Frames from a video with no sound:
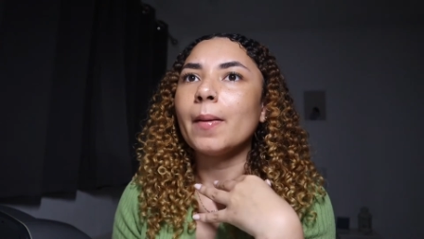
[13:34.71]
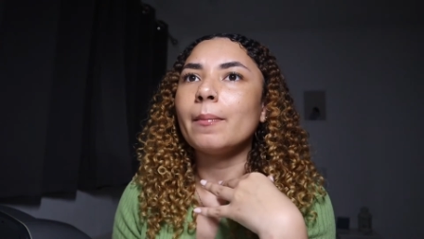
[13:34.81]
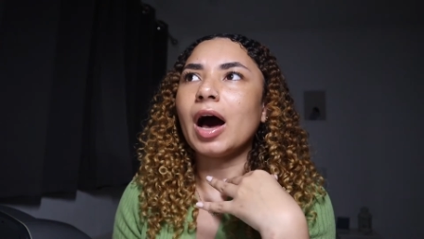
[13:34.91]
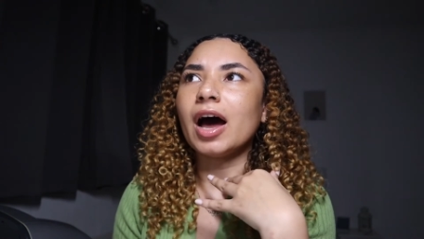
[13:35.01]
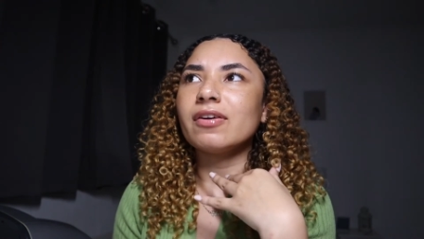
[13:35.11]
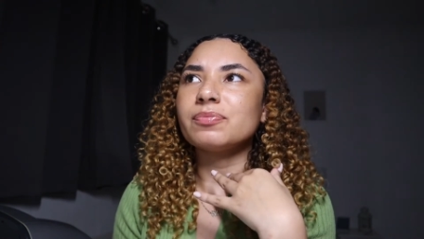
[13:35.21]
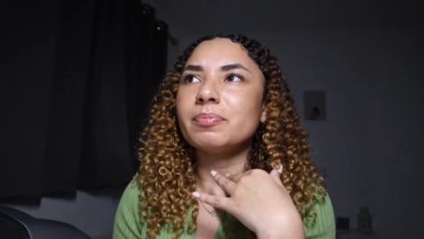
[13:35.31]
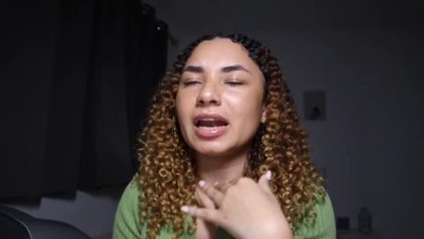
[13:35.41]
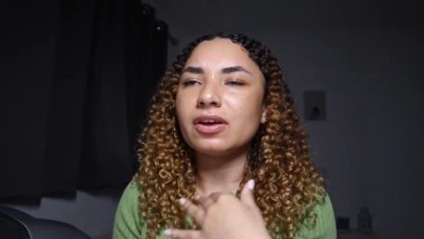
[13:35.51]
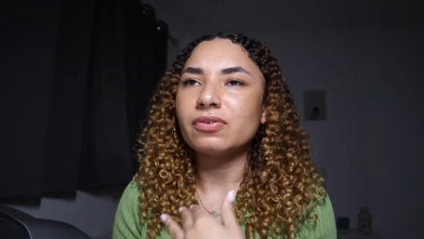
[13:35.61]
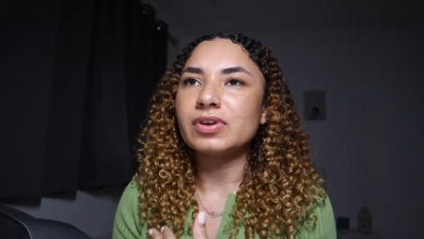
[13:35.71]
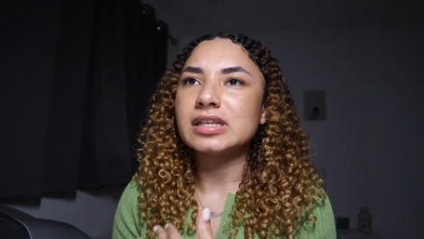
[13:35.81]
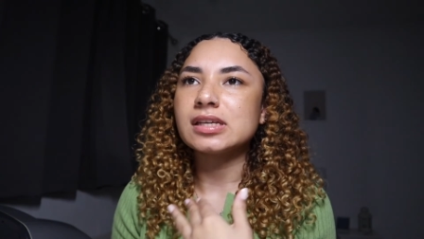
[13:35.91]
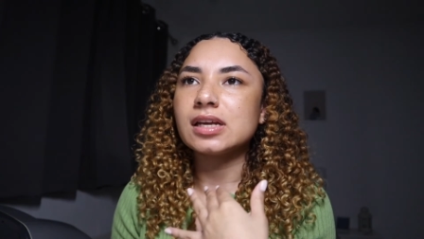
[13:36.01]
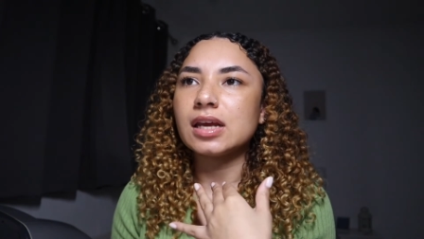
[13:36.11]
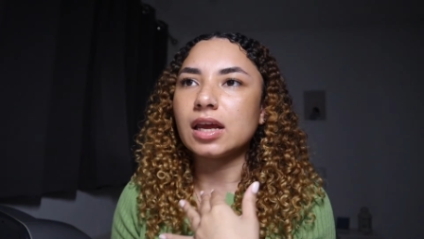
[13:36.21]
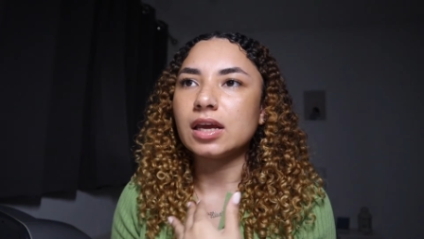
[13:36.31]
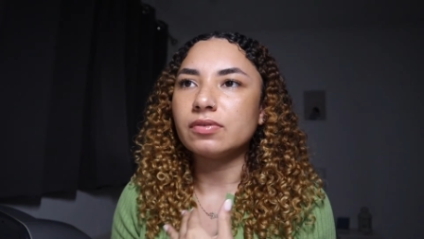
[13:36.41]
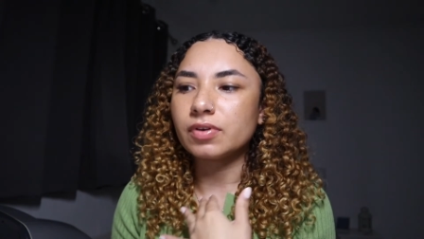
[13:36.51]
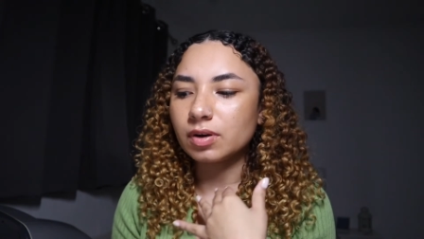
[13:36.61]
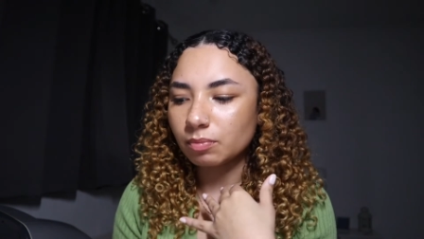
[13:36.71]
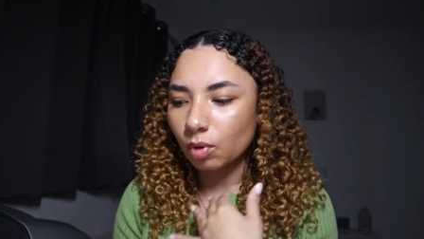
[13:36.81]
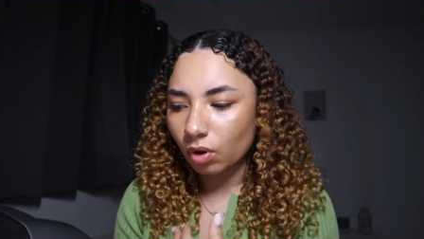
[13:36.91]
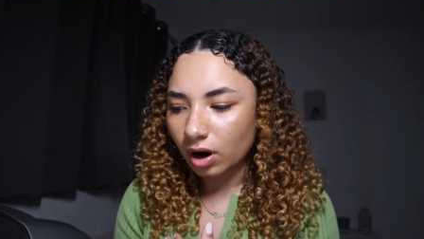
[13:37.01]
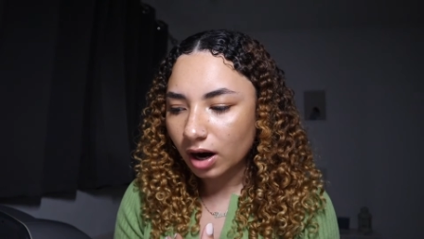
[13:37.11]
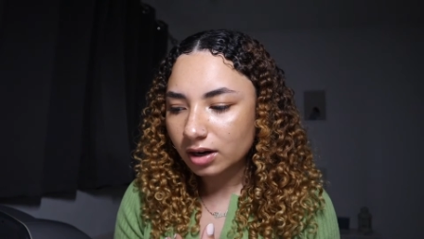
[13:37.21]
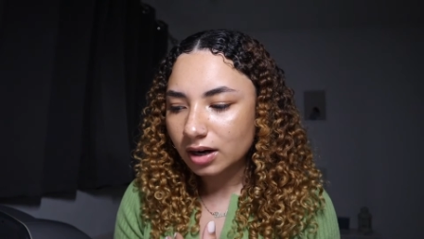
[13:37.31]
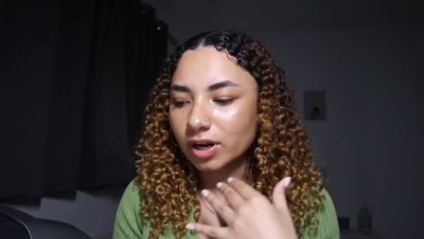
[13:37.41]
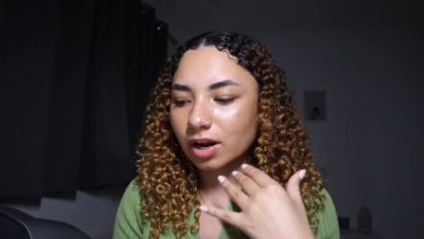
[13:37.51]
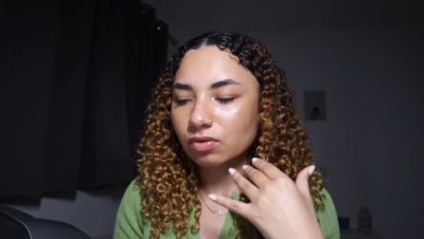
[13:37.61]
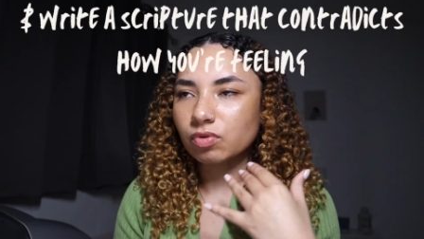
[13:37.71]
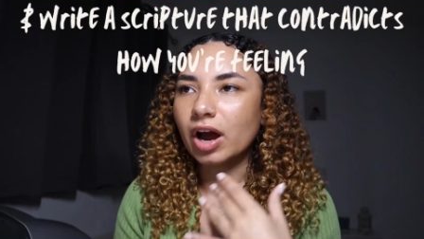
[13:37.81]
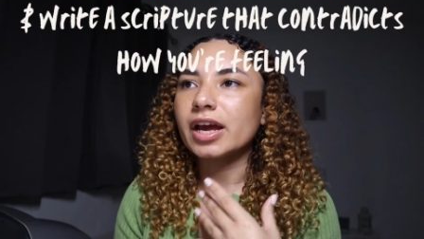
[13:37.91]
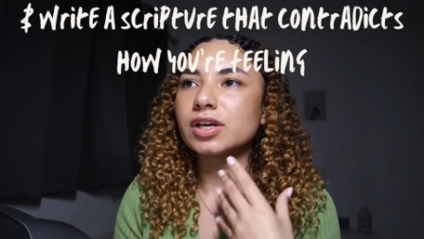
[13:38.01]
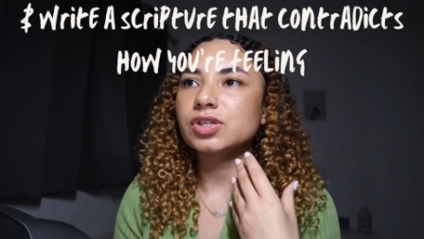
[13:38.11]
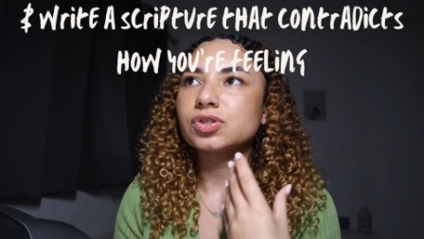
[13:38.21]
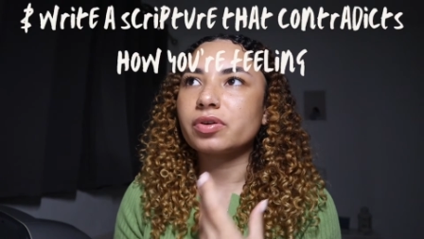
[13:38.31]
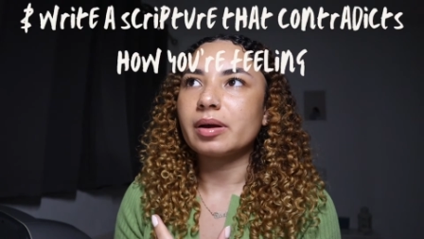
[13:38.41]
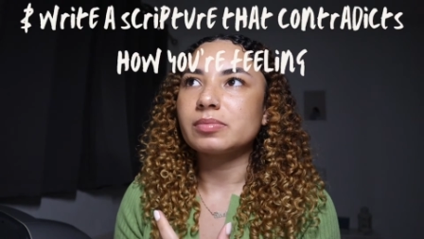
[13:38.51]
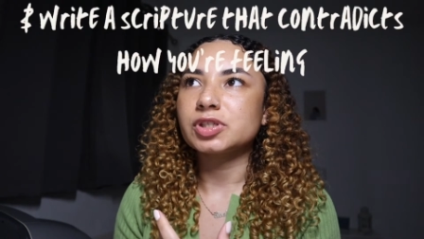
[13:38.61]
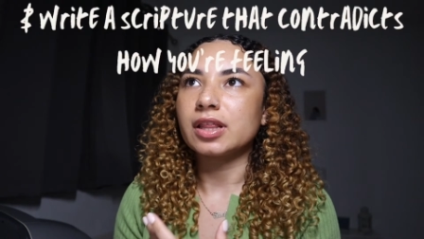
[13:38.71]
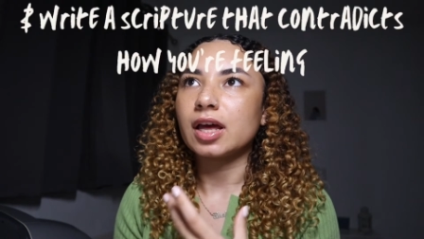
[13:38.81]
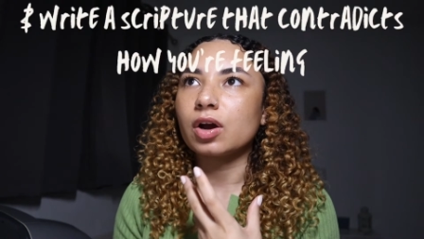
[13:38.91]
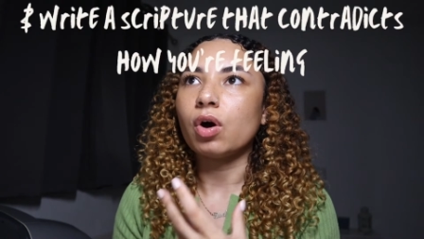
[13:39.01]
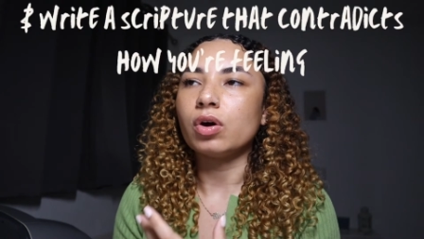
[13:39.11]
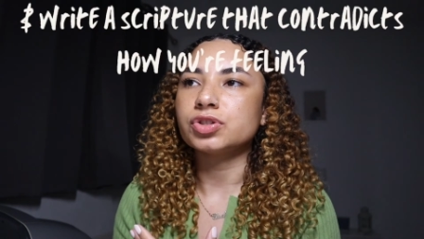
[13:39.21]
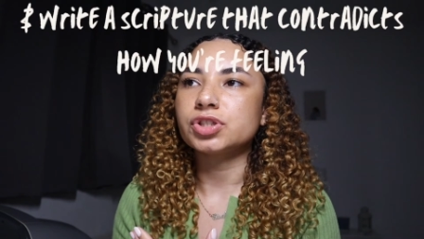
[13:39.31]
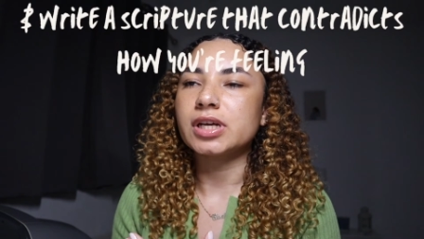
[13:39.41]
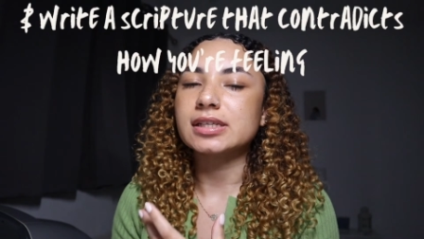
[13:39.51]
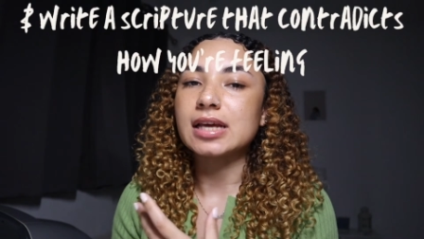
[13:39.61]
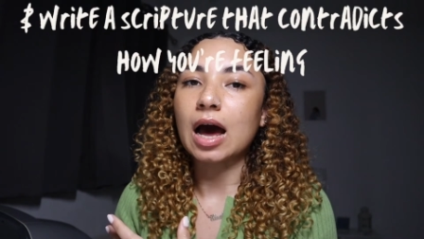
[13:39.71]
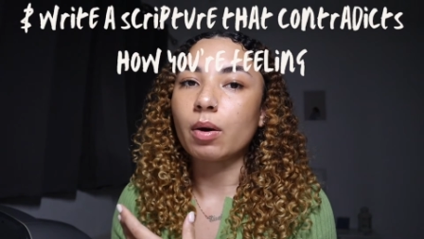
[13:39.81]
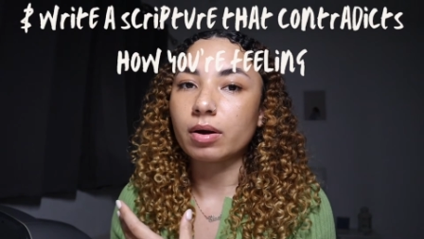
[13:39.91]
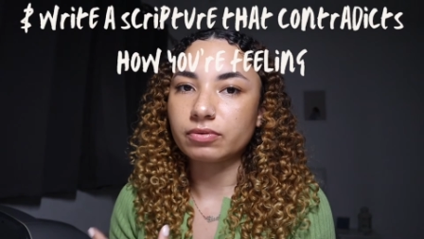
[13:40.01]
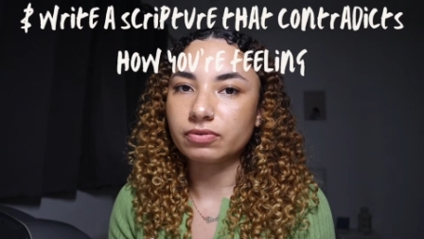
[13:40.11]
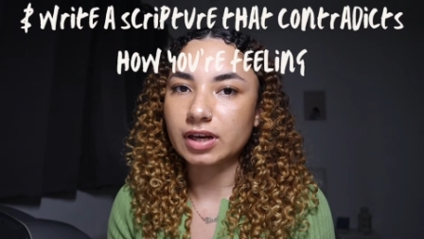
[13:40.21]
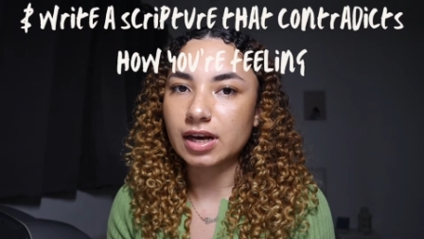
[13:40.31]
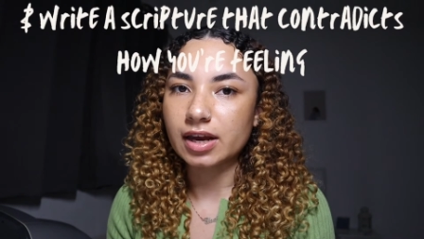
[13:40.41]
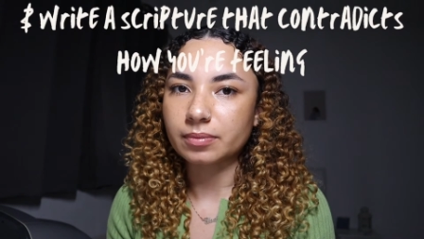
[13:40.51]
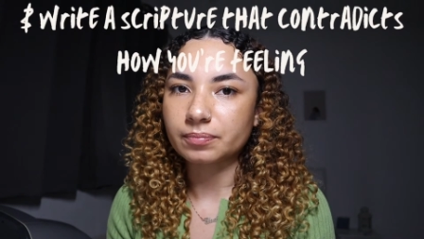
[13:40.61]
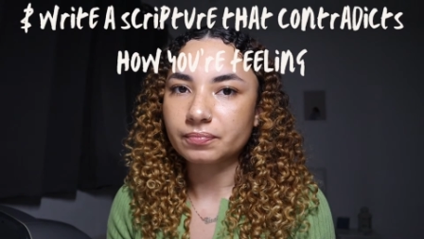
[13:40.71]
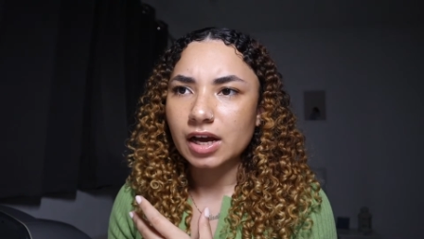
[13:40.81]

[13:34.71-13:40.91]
but I've benefited even more when I write a scripture that contradicts how I'm feeling.